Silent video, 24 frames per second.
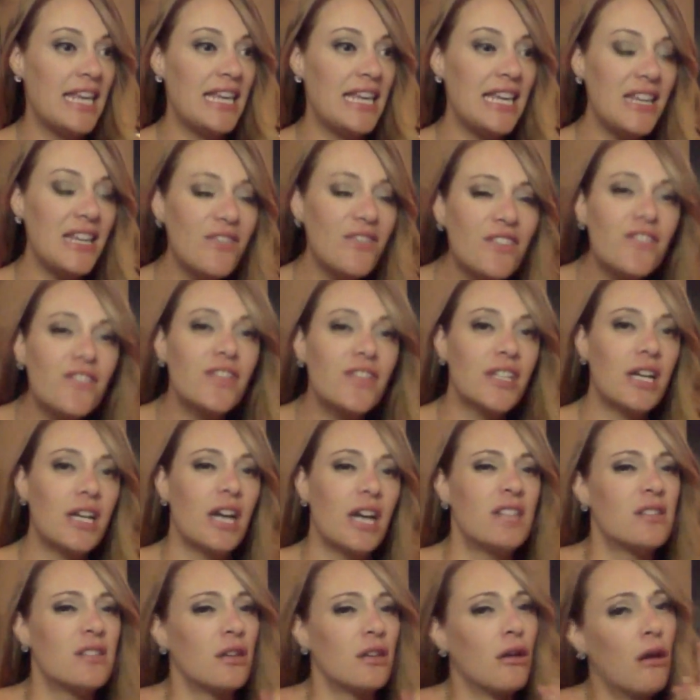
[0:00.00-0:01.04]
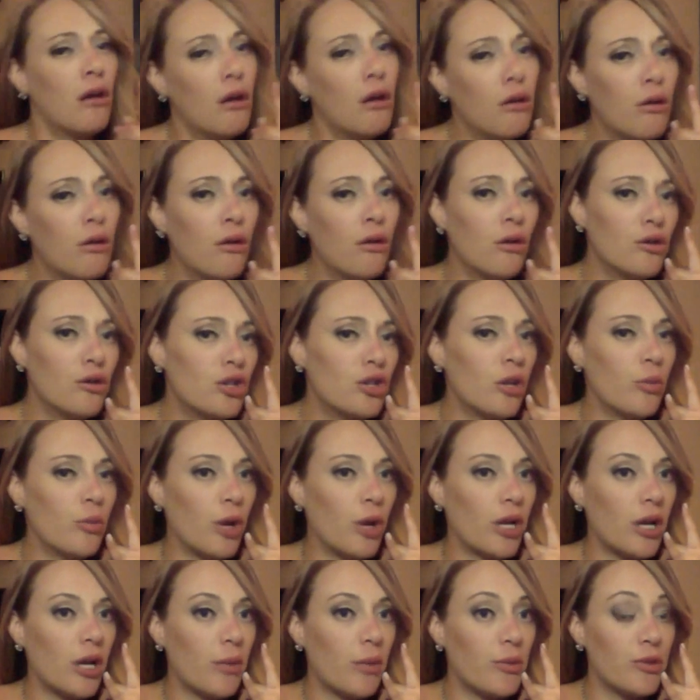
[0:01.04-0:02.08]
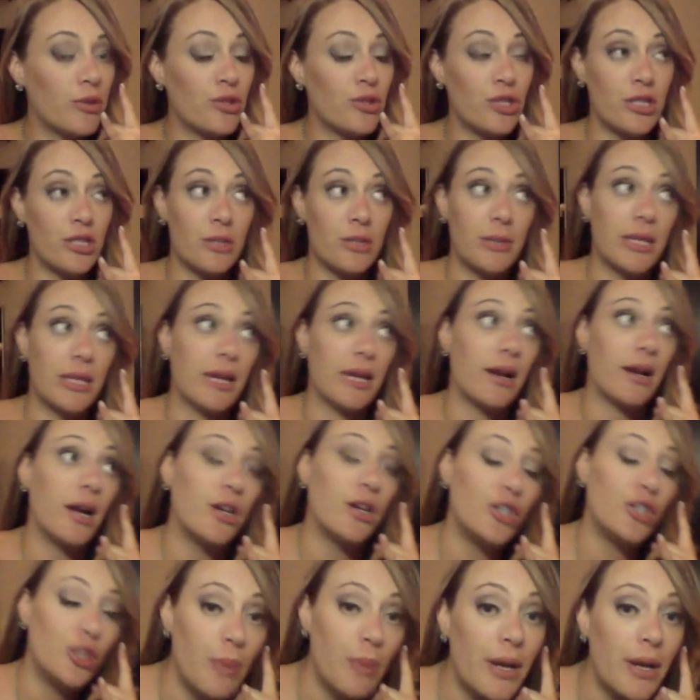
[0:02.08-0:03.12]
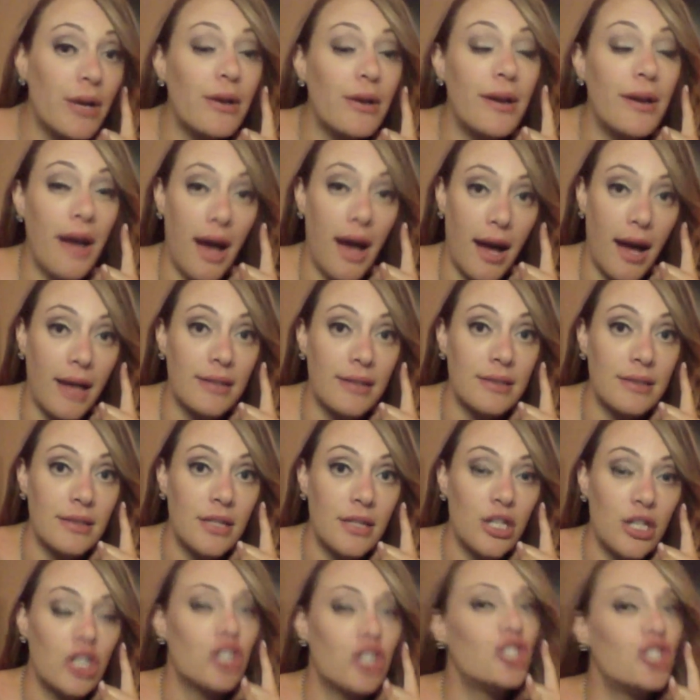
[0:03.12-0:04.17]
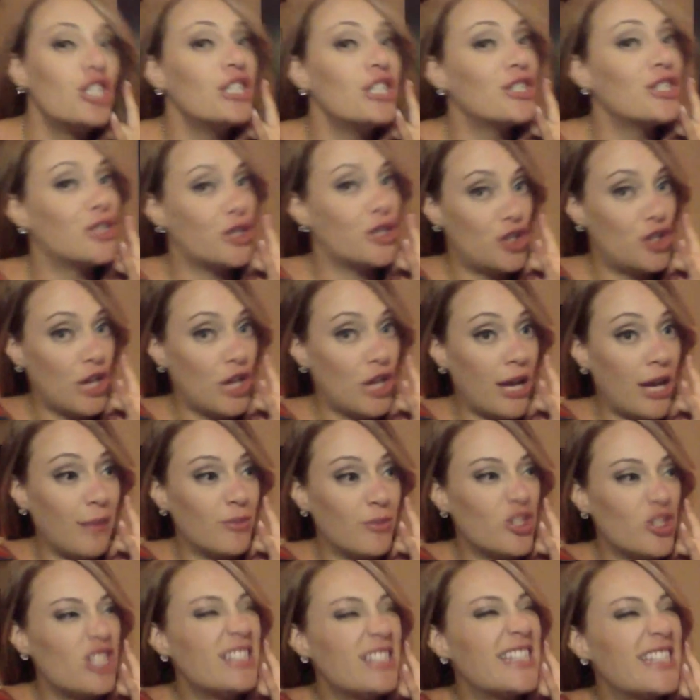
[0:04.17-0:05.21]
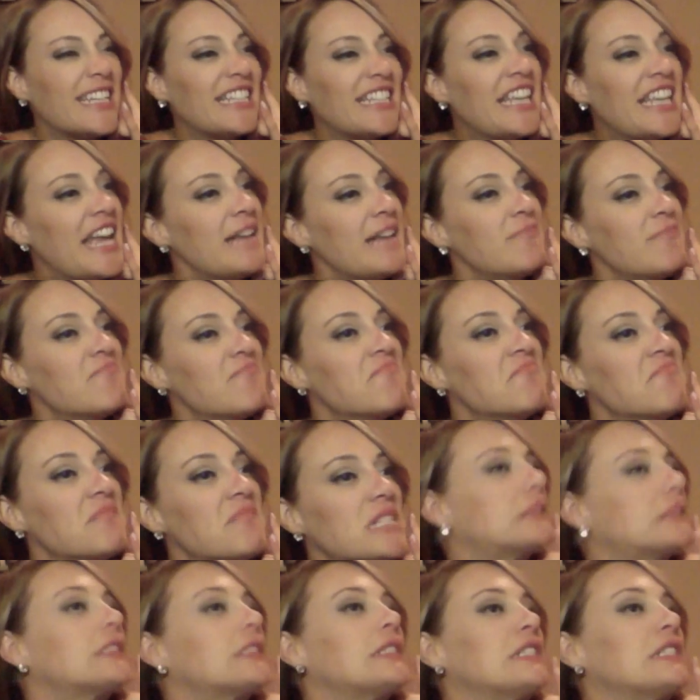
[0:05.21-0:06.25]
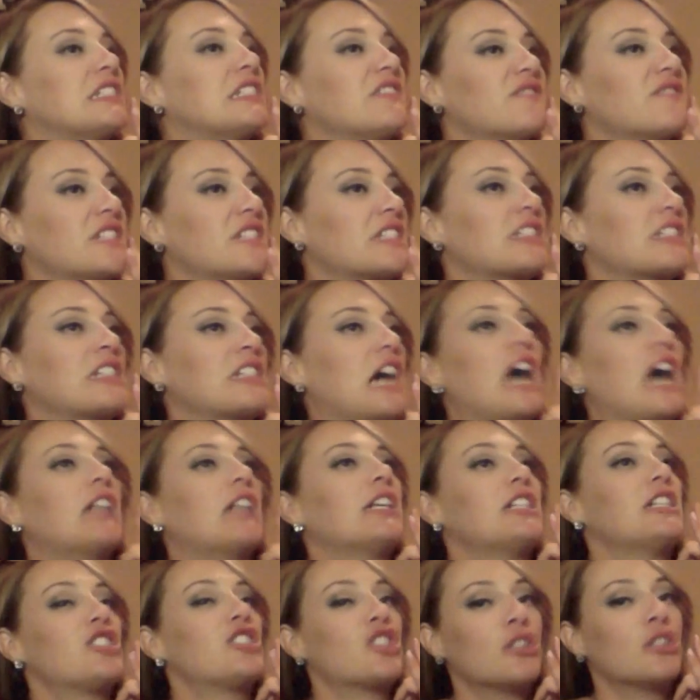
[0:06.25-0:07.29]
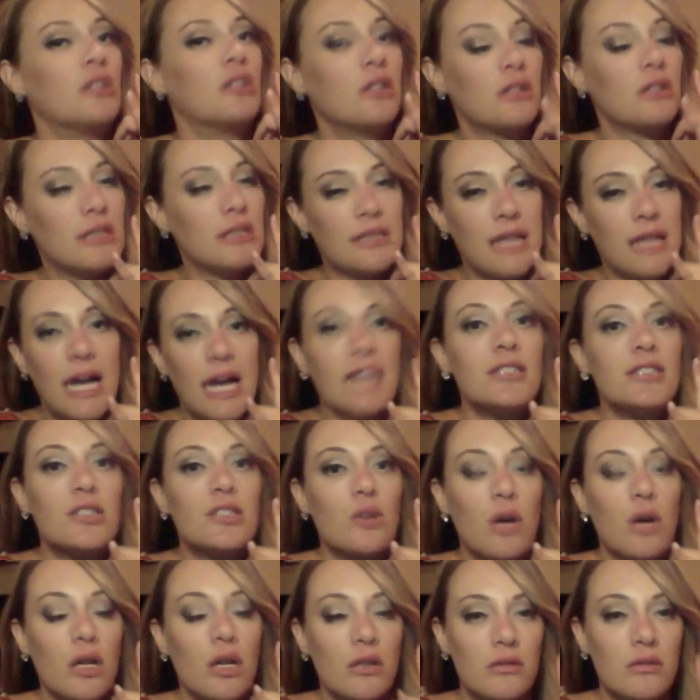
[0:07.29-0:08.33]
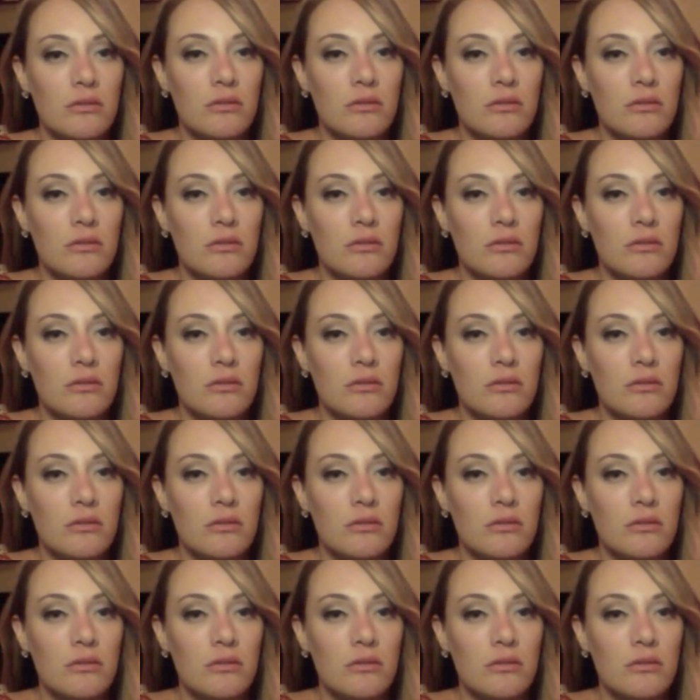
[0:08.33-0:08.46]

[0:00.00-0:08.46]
even if the guy's like, "I don't know, should I break up with her?" she's gonna be like, "You better not, because she is a gem. She's the Kate Middleton of this college, this high school."